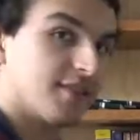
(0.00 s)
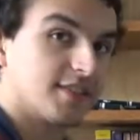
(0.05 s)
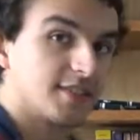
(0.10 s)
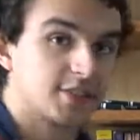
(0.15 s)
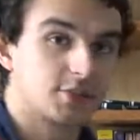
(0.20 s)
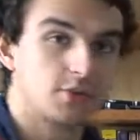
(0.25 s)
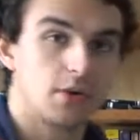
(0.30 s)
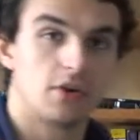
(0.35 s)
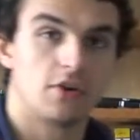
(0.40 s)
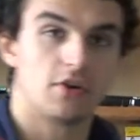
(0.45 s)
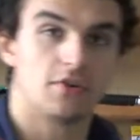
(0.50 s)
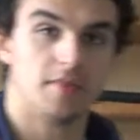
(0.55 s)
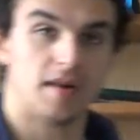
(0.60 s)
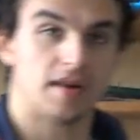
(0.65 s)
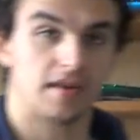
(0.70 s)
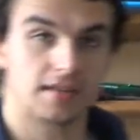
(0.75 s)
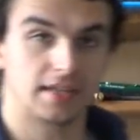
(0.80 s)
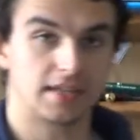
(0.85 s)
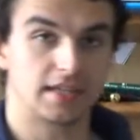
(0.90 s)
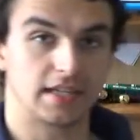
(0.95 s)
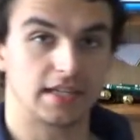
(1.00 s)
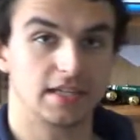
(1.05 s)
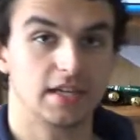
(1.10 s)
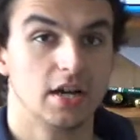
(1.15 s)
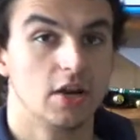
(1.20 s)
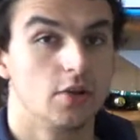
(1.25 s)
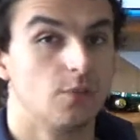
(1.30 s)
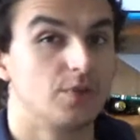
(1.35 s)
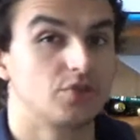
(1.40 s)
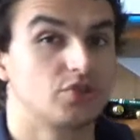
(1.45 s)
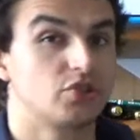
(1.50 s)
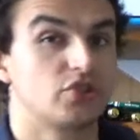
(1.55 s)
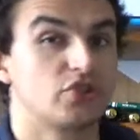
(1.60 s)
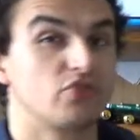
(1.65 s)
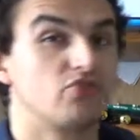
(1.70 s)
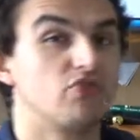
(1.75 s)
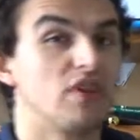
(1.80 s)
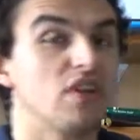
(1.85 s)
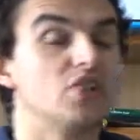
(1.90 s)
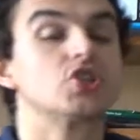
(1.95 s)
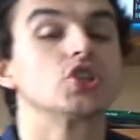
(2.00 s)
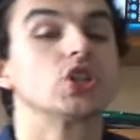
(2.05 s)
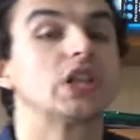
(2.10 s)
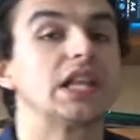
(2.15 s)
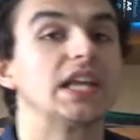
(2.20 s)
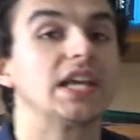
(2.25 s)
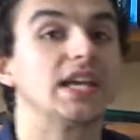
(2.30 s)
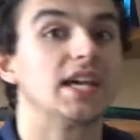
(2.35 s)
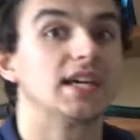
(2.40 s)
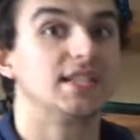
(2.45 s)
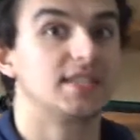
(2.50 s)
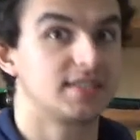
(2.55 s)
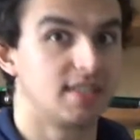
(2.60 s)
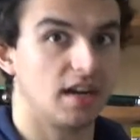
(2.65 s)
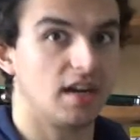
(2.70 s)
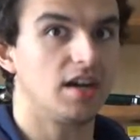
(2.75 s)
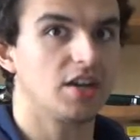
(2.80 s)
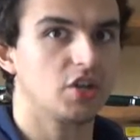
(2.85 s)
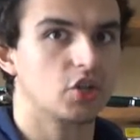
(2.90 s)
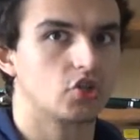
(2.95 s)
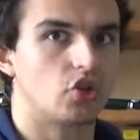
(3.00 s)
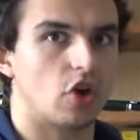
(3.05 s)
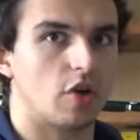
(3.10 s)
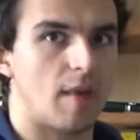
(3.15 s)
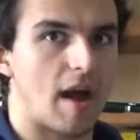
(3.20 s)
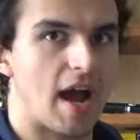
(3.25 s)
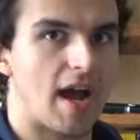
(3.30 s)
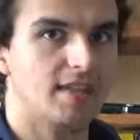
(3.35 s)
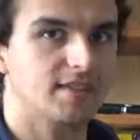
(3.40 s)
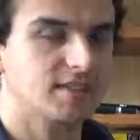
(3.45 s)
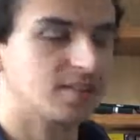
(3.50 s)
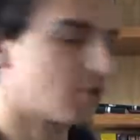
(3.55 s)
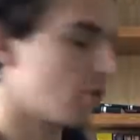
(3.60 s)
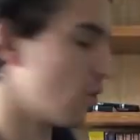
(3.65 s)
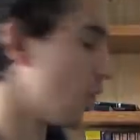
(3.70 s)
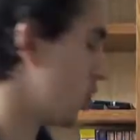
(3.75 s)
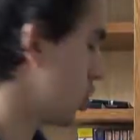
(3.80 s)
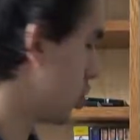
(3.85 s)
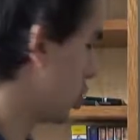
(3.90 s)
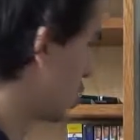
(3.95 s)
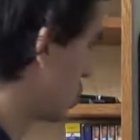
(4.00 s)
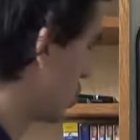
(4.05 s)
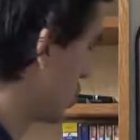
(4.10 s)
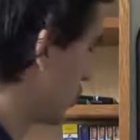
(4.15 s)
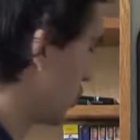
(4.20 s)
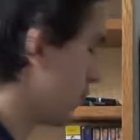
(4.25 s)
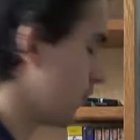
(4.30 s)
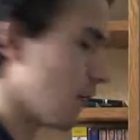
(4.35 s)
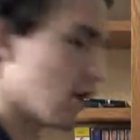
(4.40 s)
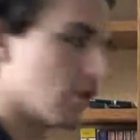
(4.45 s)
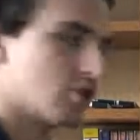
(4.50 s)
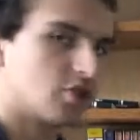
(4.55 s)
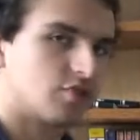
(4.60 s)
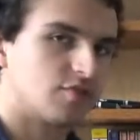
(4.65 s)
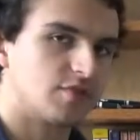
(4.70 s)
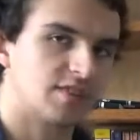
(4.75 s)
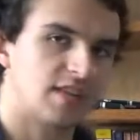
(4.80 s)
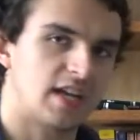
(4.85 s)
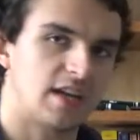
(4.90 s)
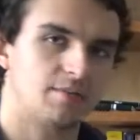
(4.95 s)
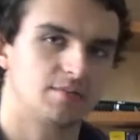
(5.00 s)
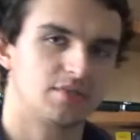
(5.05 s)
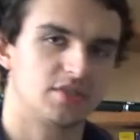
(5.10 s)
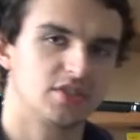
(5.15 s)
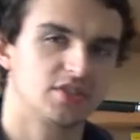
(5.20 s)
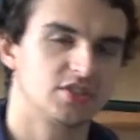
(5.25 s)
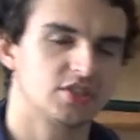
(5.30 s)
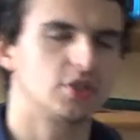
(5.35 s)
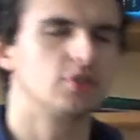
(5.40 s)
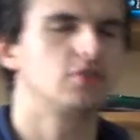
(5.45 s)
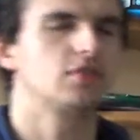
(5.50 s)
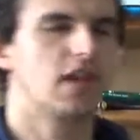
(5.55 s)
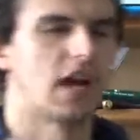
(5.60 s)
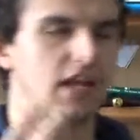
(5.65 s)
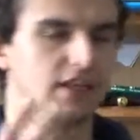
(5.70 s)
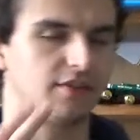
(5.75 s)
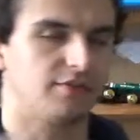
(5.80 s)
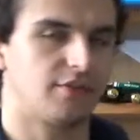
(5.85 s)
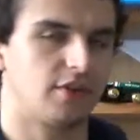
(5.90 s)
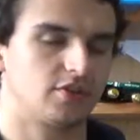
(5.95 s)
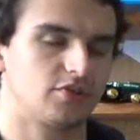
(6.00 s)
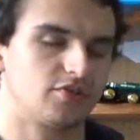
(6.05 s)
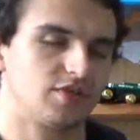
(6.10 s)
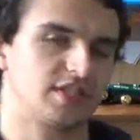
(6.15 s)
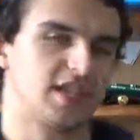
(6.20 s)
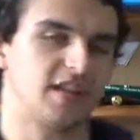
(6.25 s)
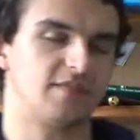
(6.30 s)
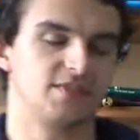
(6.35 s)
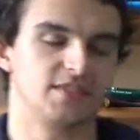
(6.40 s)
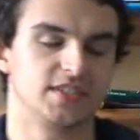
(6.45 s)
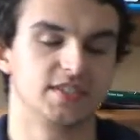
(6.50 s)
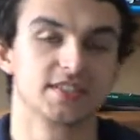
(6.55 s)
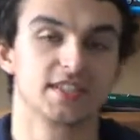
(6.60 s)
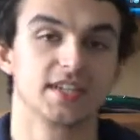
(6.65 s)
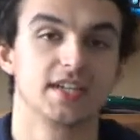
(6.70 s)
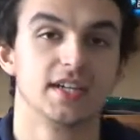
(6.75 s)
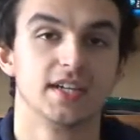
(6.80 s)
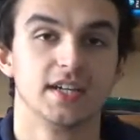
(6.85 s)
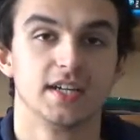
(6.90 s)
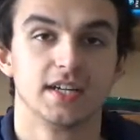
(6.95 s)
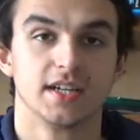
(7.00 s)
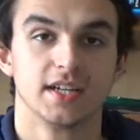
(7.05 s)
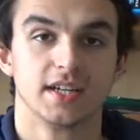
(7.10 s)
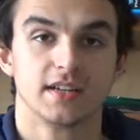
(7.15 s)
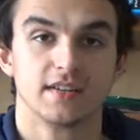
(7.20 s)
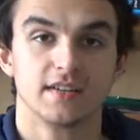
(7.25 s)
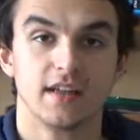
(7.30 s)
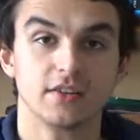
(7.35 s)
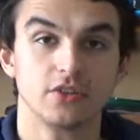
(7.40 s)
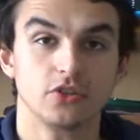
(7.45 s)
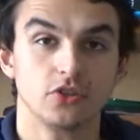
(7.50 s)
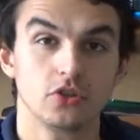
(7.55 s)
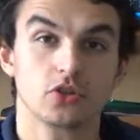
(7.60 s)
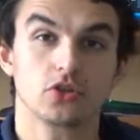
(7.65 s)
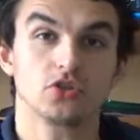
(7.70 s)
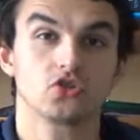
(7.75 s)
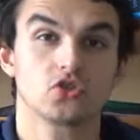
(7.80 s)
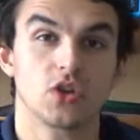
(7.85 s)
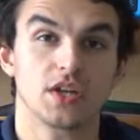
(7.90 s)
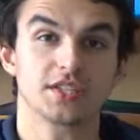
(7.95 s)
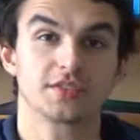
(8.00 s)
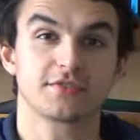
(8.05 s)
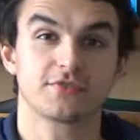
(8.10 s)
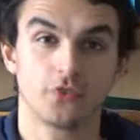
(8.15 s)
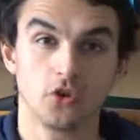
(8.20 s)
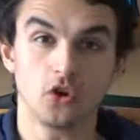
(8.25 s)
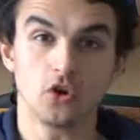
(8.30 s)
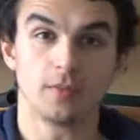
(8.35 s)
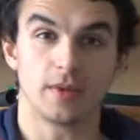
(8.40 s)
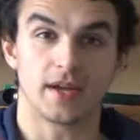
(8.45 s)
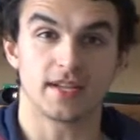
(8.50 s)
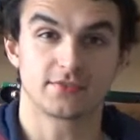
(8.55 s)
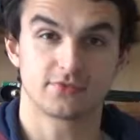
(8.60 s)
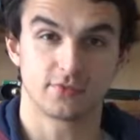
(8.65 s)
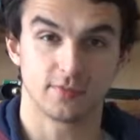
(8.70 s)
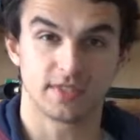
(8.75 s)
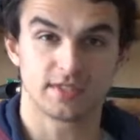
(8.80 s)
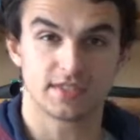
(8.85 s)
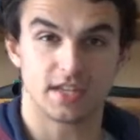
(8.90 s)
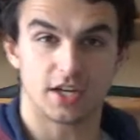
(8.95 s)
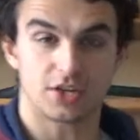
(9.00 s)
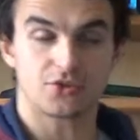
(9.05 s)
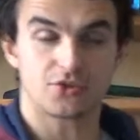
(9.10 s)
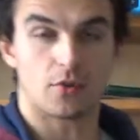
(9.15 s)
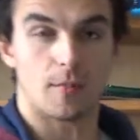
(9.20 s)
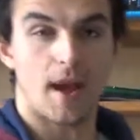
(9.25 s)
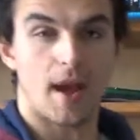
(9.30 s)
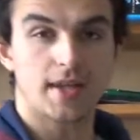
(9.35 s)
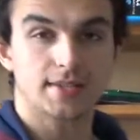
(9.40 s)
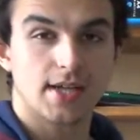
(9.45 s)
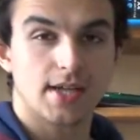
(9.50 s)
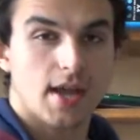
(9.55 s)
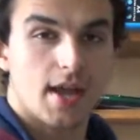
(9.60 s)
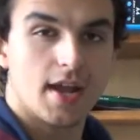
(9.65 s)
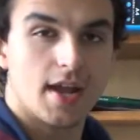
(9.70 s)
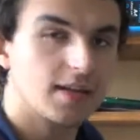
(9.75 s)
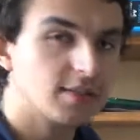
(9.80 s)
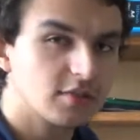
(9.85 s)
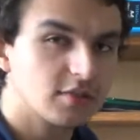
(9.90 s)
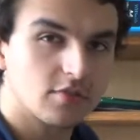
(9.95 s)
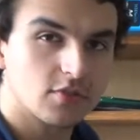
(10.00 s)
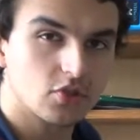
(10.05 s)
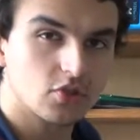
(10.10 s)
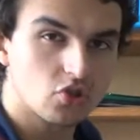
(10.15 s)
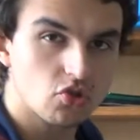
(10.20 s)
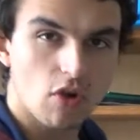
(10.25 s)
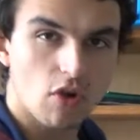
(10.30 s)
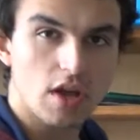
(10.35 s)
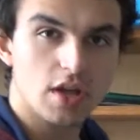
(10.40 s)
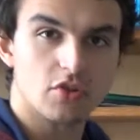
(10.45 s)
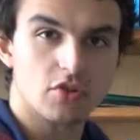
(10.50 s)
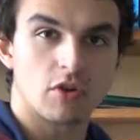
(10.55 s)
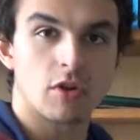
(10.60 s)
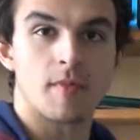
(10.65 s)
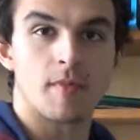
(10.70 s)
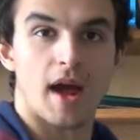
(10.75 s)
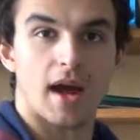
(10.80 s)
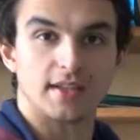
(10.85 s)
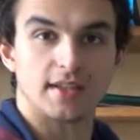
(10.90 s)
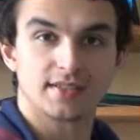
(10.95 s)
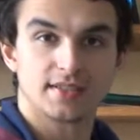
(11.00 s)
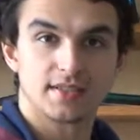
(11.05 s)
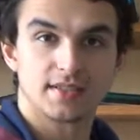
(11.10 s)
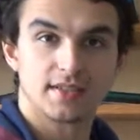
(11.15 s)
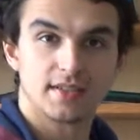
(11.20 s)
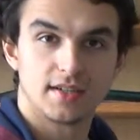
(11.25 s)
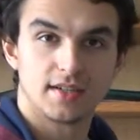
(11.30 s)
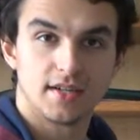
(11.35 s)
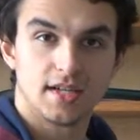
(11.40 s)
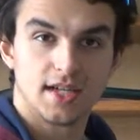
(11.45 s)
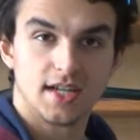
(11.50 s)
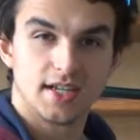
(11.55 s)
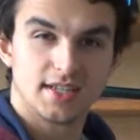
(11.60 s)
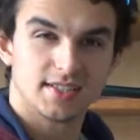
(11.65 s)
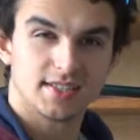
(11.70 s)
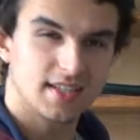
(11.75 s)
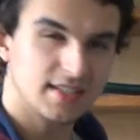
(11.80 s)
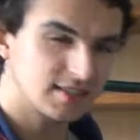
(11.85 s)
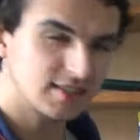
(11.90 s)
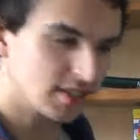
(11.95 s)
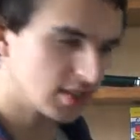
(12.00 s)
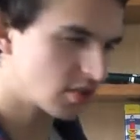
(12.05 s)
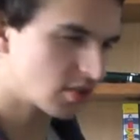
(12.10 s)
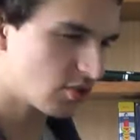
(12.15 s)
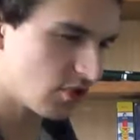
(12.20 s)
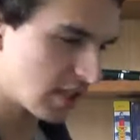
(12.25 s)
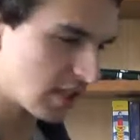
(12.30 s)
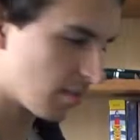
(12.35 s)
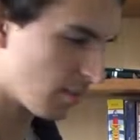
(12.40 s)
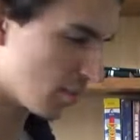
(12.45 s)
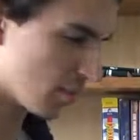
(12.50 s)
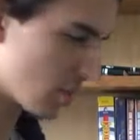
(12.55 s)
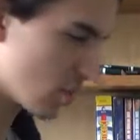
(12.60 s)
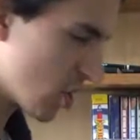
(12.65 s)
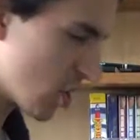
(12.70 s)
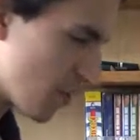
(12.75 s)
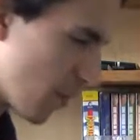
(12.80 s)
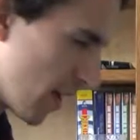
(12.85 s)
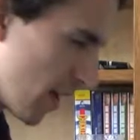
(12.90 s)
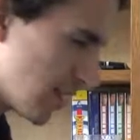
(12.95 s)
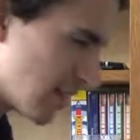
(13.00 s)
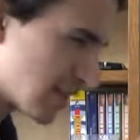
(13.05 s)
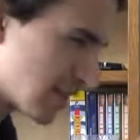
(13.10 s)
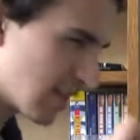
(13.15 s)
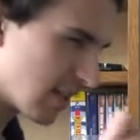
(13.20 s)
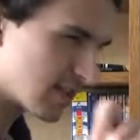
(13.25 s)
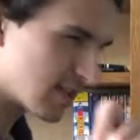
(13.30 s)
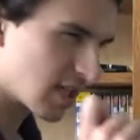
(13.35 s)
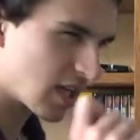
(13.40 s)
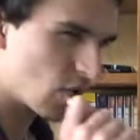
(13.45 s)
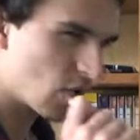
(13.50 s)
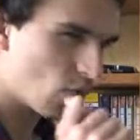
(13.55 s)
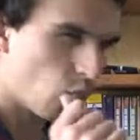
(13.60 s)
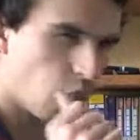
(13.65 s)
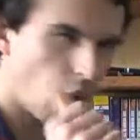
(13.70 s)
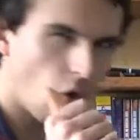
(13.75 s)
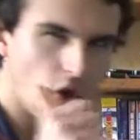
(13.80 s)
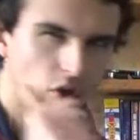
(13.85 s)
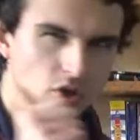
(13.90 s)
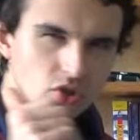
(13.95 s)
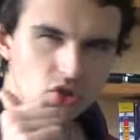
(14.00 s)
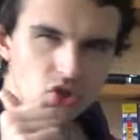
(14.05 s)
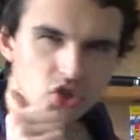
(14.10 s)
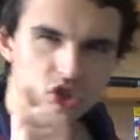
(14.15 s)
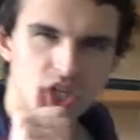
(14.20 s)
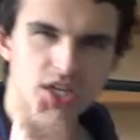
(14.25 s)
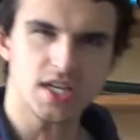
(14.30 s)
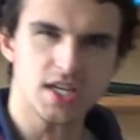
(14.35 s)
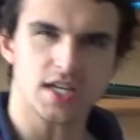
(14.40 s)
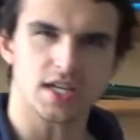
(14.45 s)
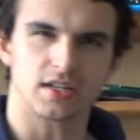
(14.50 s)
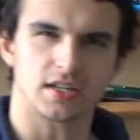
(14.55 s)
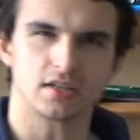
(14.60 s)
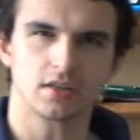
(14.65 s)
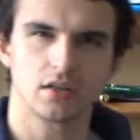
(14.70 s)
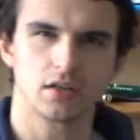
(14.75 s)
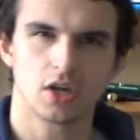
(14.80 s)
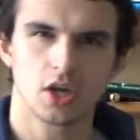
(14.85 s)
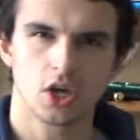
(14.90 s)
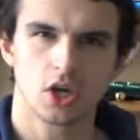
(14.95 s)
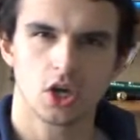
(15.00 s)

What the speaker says: a squirrel monkey, which is originally a dichromat, so there are only two photoreceptors, two colour photoreceptors, then you can transform it from a dichromat into a trichromat. So that's incredible. So just by inserting one gene,